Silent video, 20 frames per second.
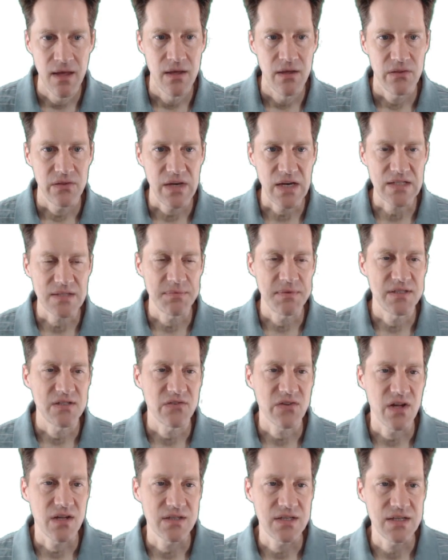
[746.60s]
The next piece of
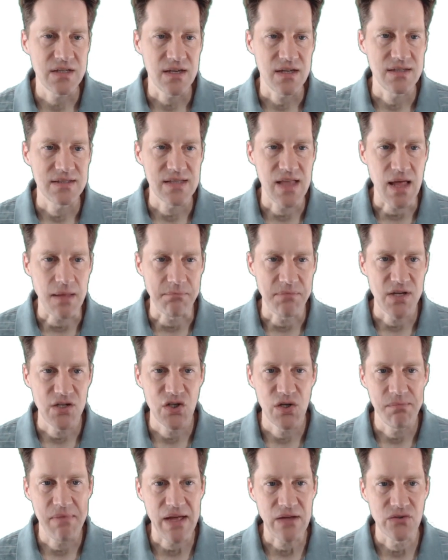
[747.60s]
content is that
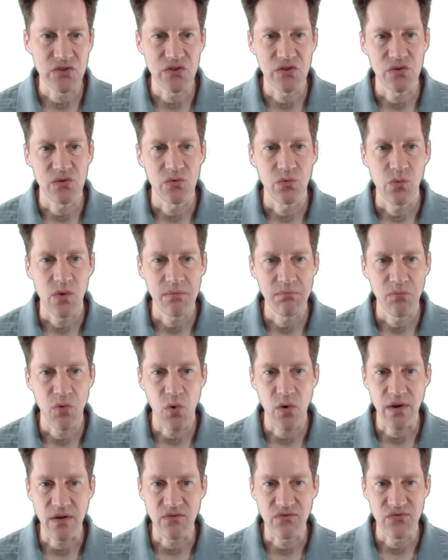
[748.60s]
pgBouncer
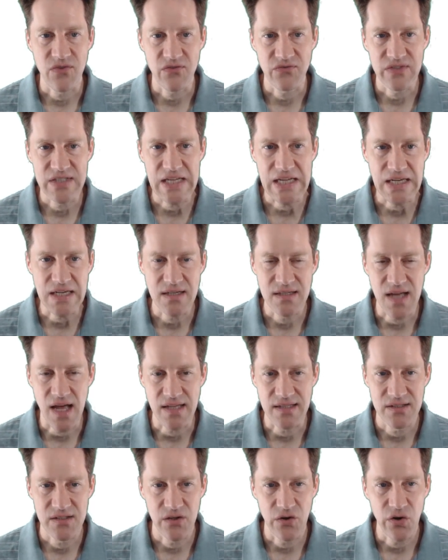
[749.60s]

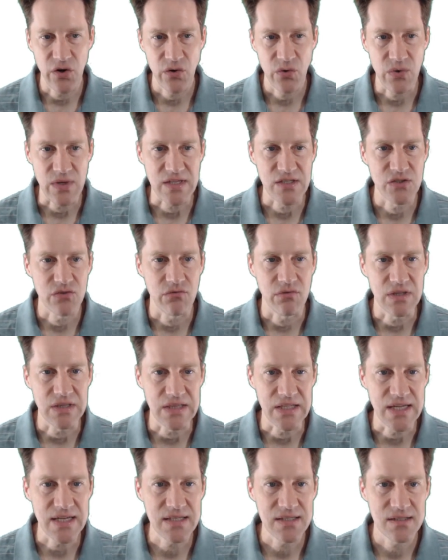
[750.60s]
1.15.0 is
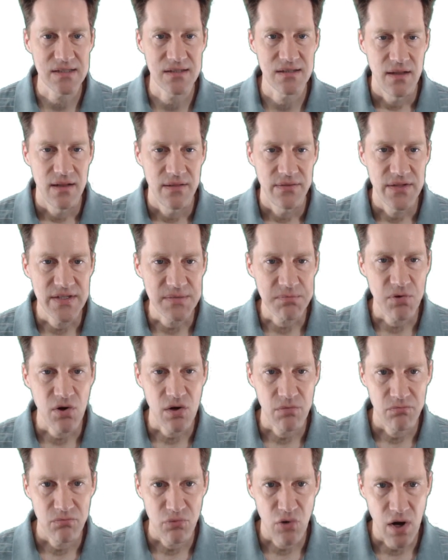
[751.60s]
released. This
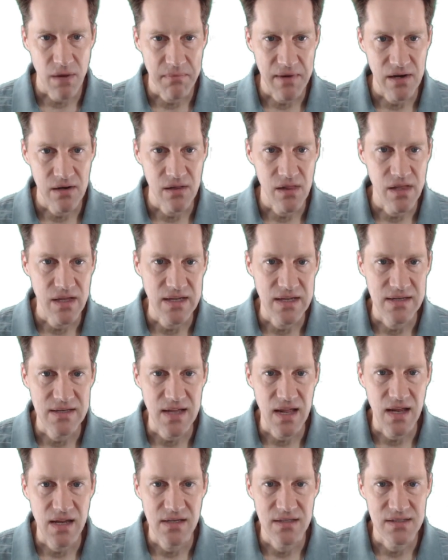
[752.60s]
primarily
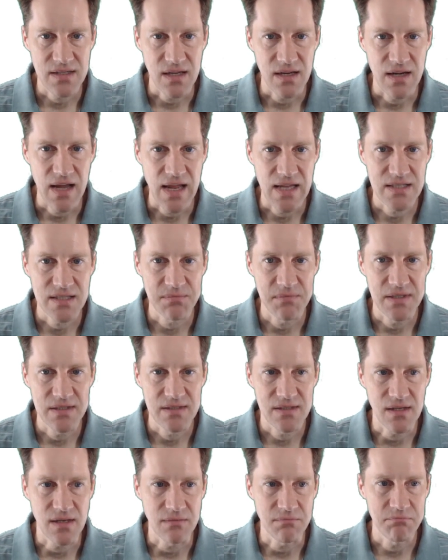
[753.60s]
contains enhancements
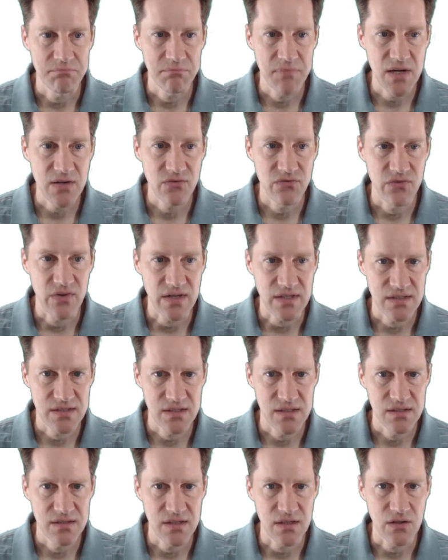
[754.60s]
and bug
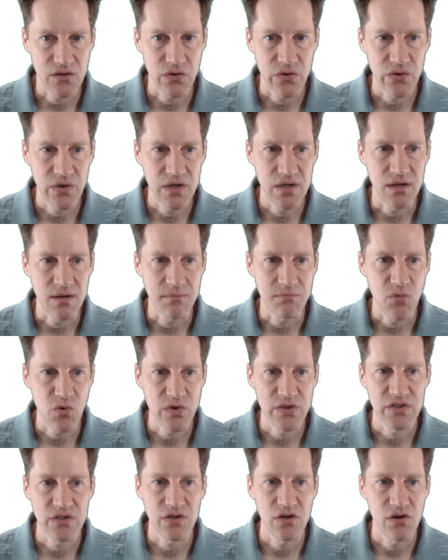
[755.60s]
fixes, including more
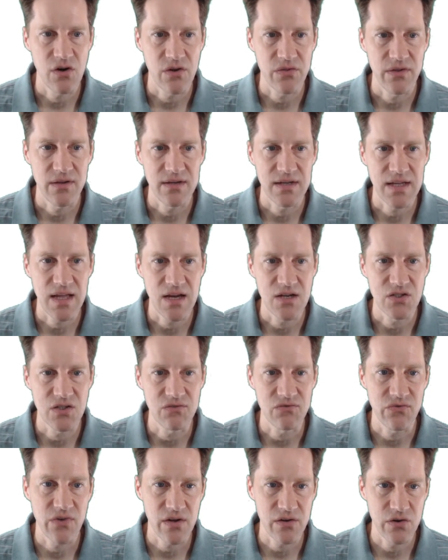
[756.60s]
secure authentication
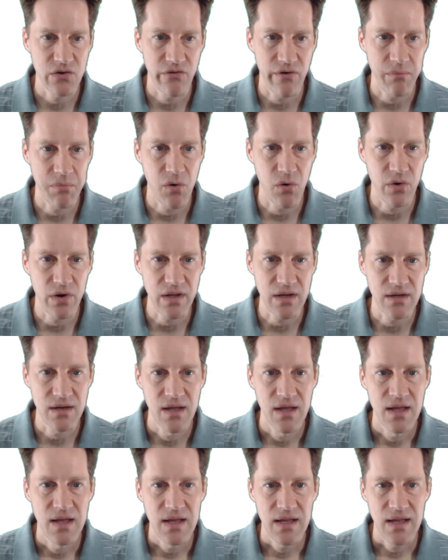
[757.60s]
failure reporting
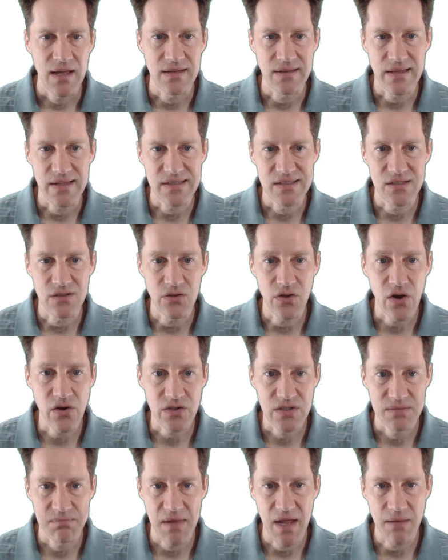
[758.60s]
and less log
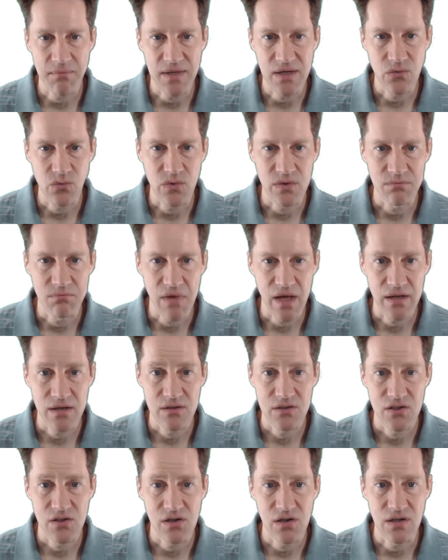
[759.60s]
spamming when
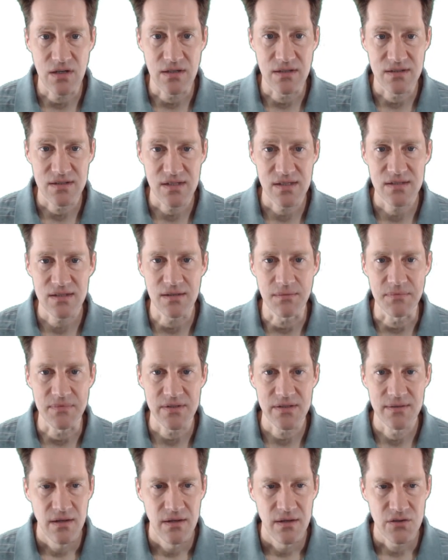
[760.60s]
monitoring systems.
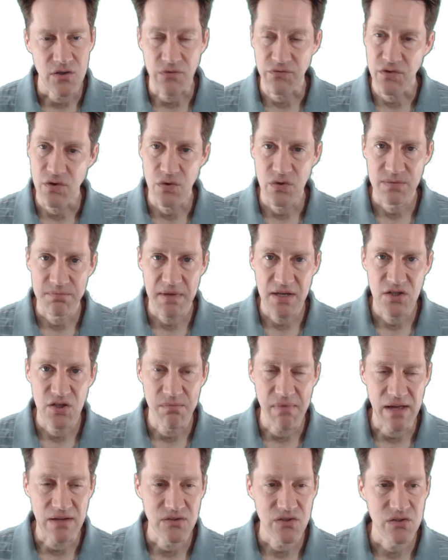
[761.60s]
So if you use
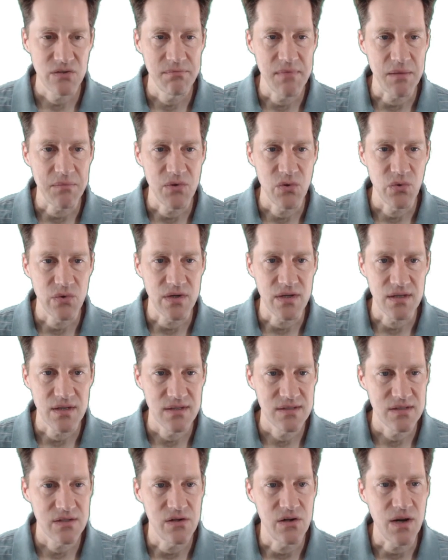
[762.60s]
pgBouncer, maybe you want to
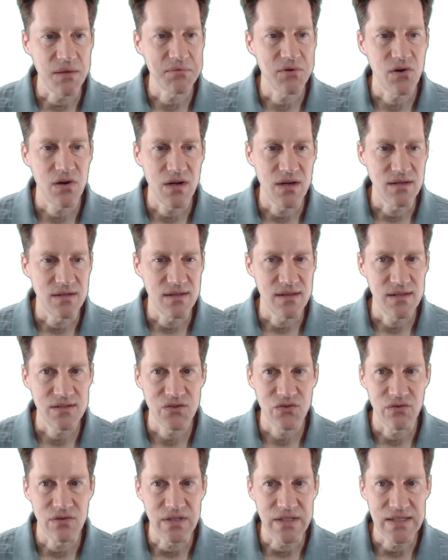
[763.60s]
consider upgrading to this
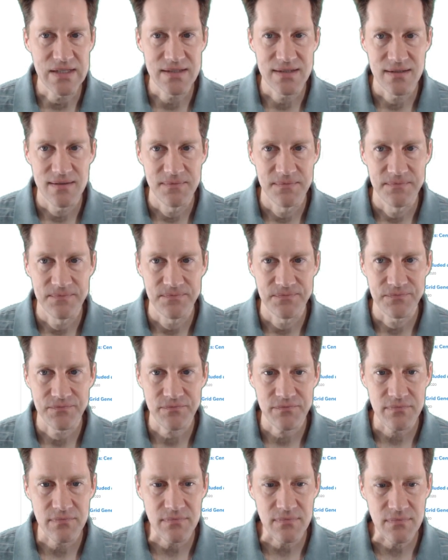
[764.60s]
release.
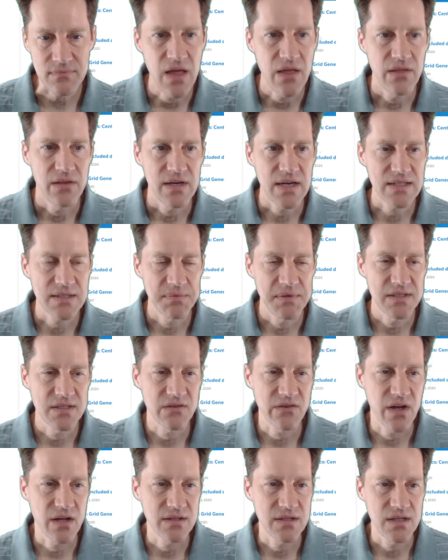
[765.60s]
Next piece of
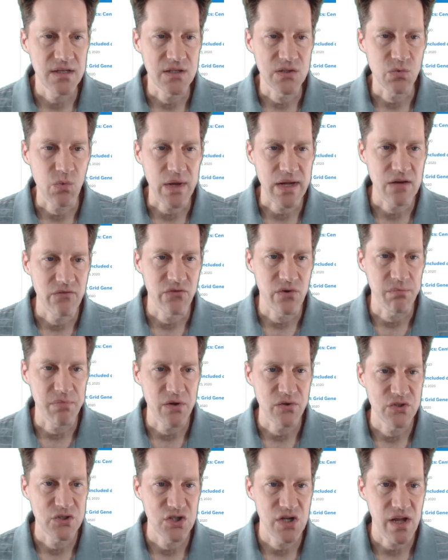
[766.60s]
content is waiting for
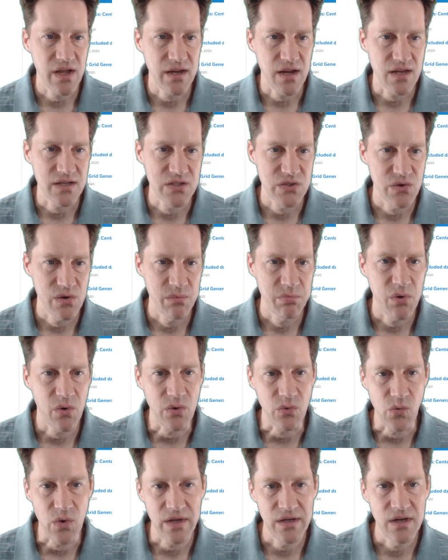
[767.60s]
PostGIS
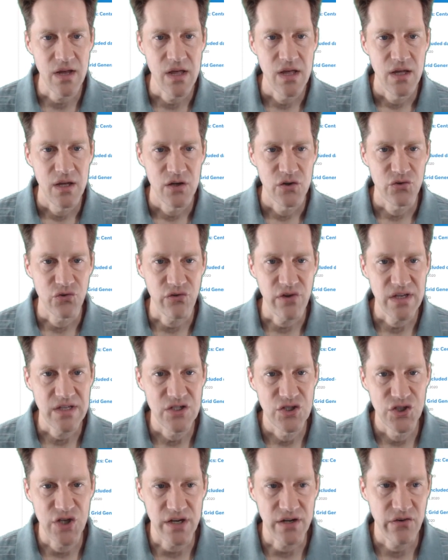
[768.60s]
3.1 grid
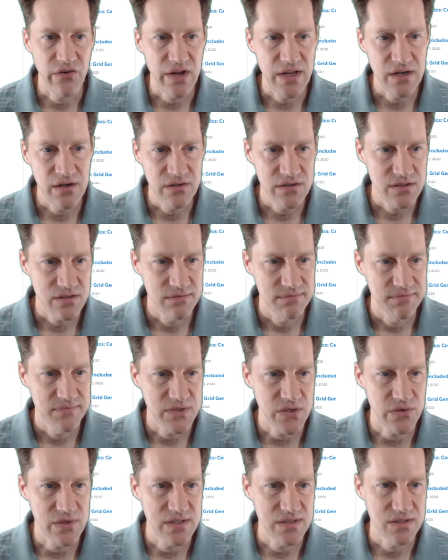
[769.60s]
generators. So
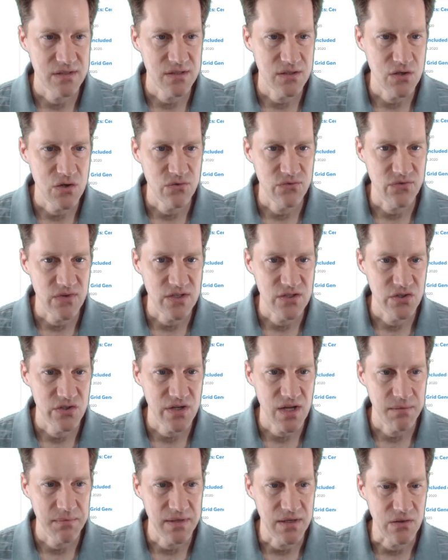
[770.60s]
this is a new feature
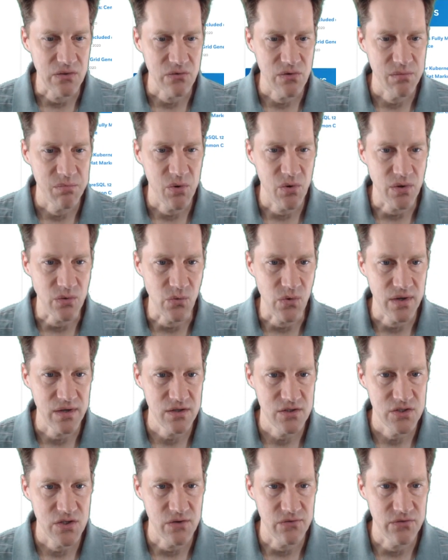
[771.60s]
coming in 3.1.
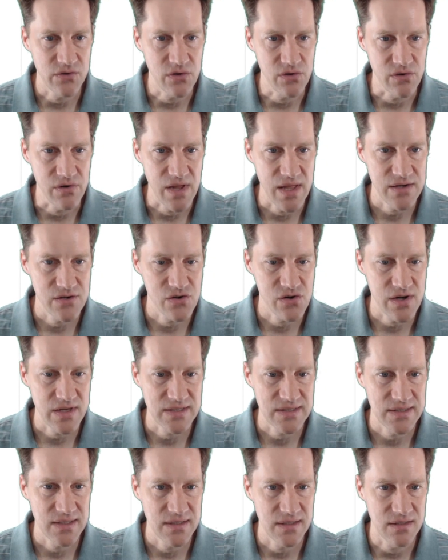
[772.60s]
So if you're
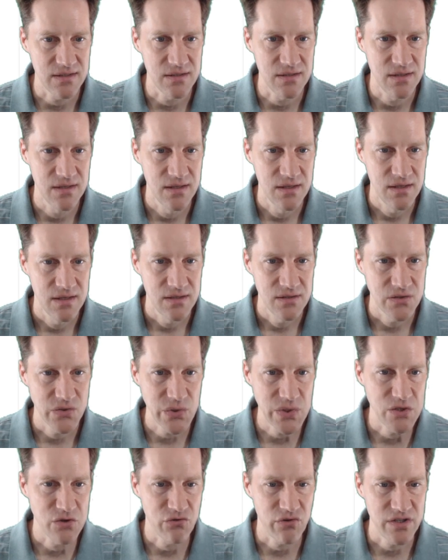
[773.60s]
interested in
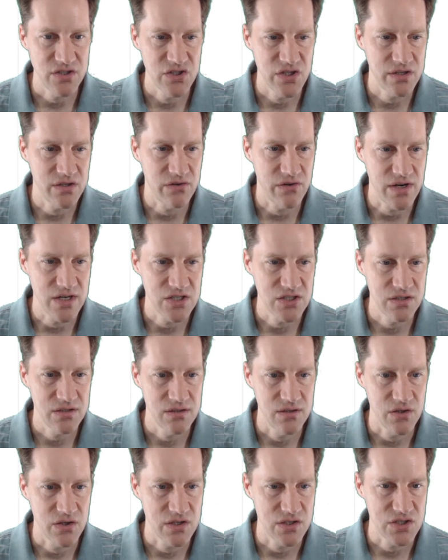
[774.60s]
doing grid generation,
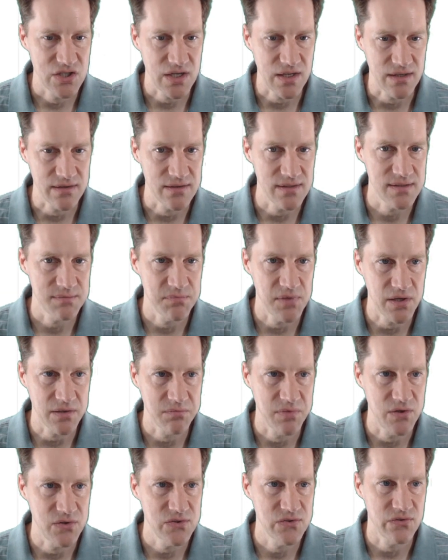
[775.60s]
you can check out this blog
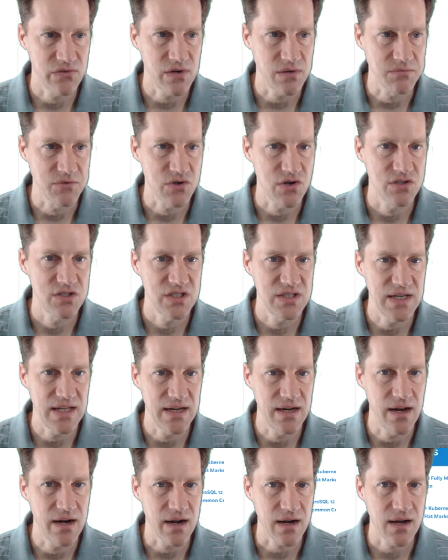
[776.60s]
post from
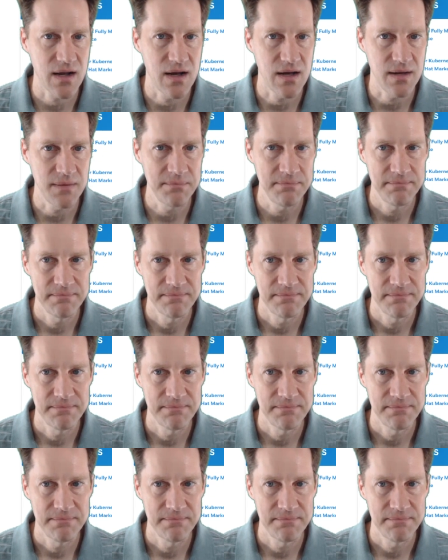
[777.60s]
CrunchyData.com.